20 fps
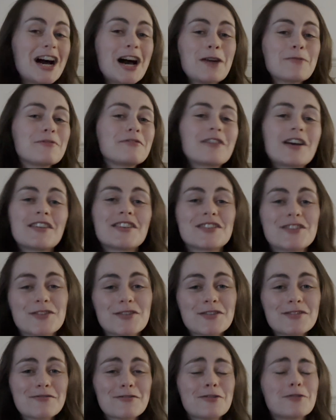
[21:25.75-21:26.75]
I hope you found this
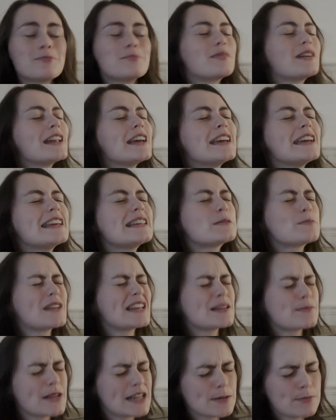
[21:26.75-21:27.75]
useful. Please
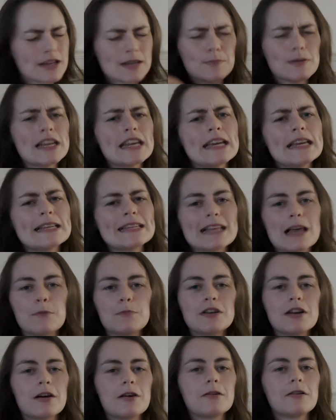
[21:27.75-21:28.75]
let
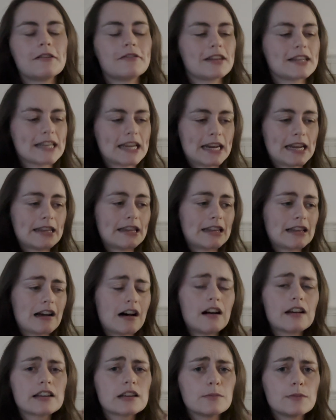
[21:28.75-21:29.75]
me know if there's anything that
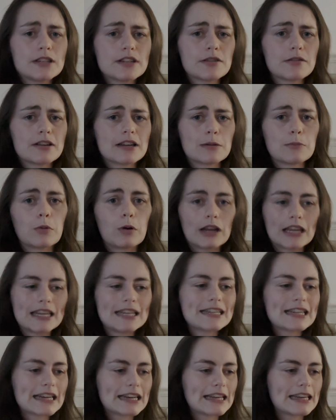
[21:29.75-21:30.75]
I could be doing more
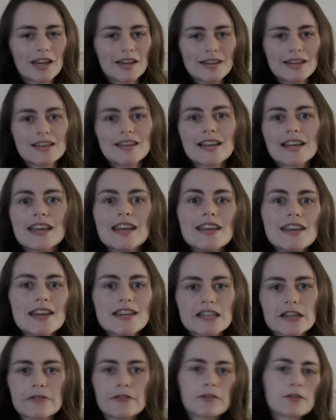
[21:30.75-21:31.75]
easily. I think the key
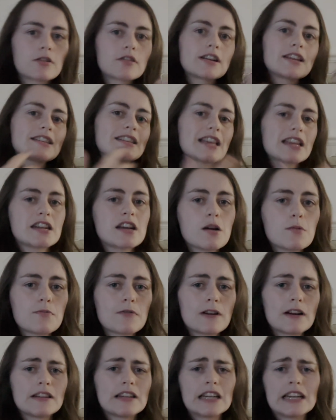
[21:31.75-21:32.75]
is if you've got it set up
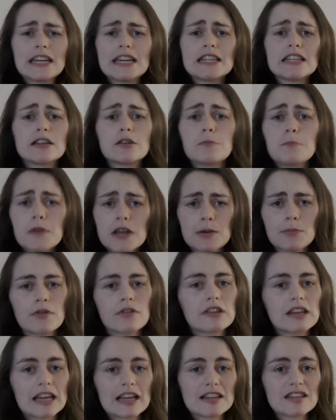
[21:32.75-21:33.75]
right, then you need to do minimal
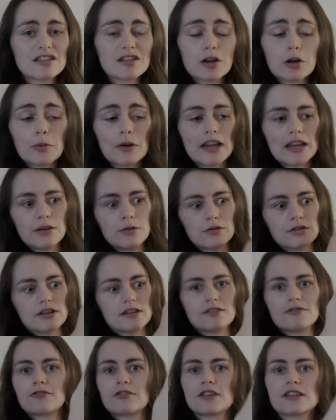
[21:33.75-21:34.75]
things to it in
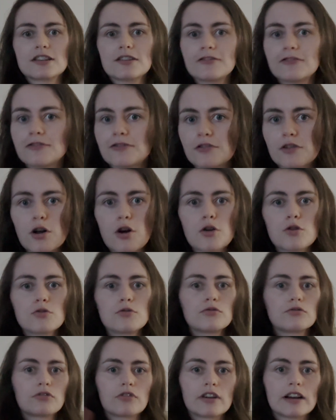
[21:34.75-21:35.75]
order for it to flow
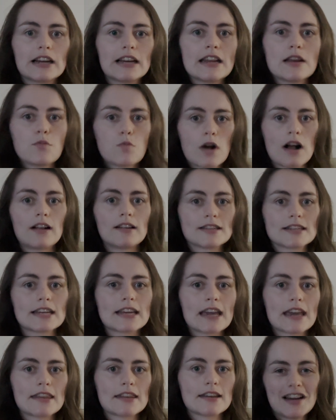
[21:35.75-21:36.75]
really well
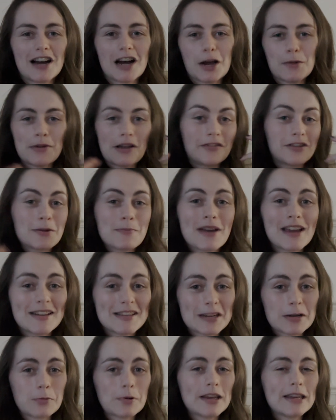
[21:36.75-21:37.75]
together. I hope you have an
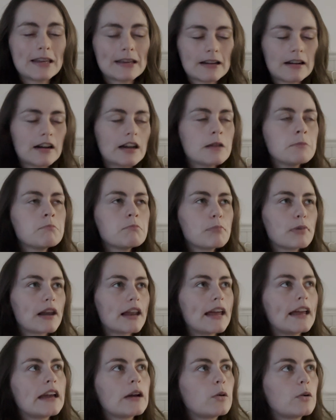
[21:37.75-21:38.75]
amazing week. I am
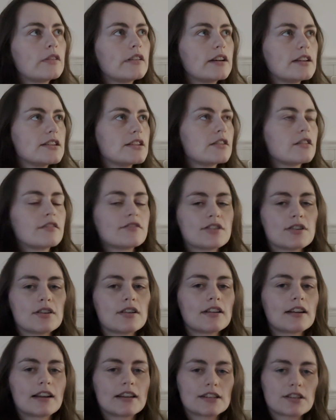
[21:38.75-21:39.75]
playing with the idea of
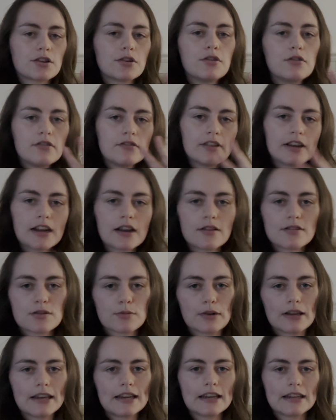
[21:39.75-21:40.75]
doing like 2 videos a
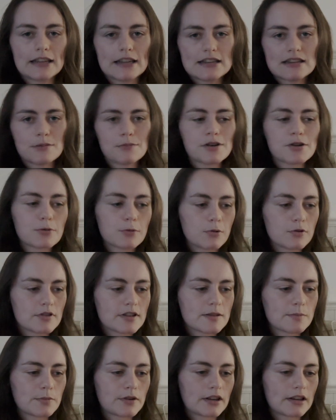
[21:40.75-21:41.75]
week and then some
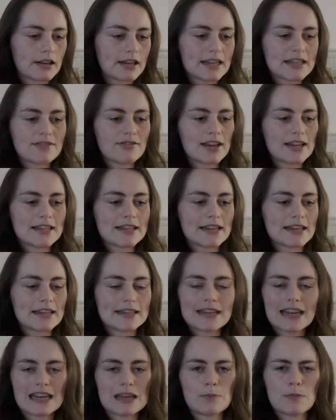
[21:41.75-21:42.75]
shorts, but let's face it, it's
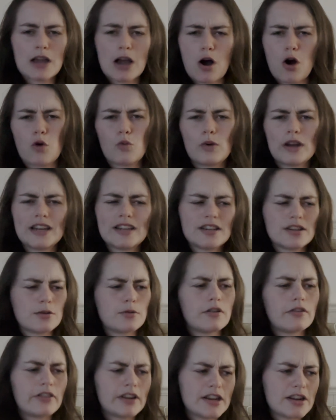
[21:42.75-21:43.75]
taking me a whole week to
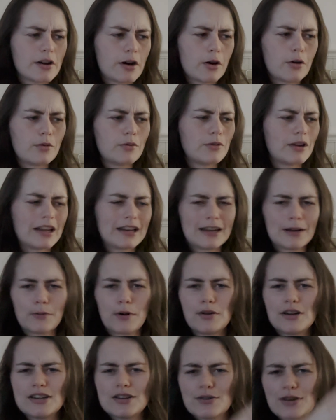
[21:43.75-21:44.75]
do a video and I'm
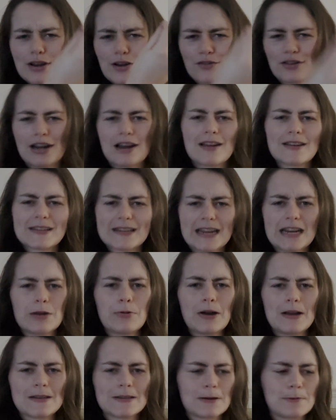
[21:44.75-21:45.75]
only doing it on the last day
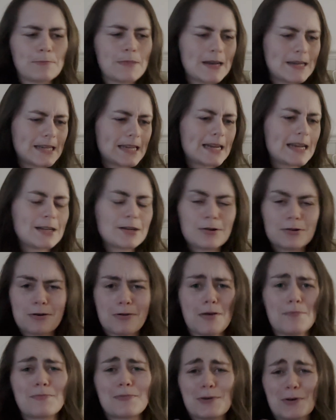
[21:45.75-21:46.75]
anyway, so mentally I don't know
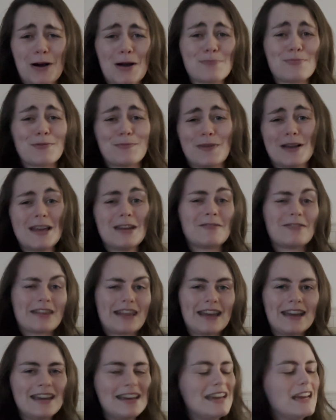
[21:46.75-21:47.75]
I'm quite prepared for
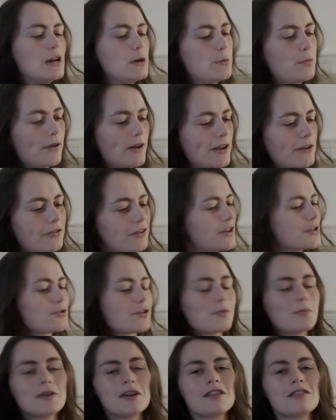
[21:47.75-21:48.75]
that. But if I
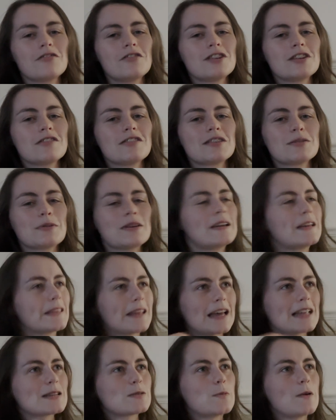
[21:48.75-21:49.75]
drop another video this week,
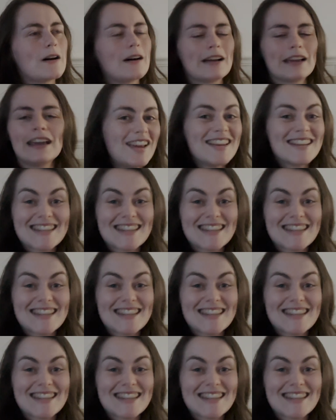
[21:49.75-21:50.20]
that's why.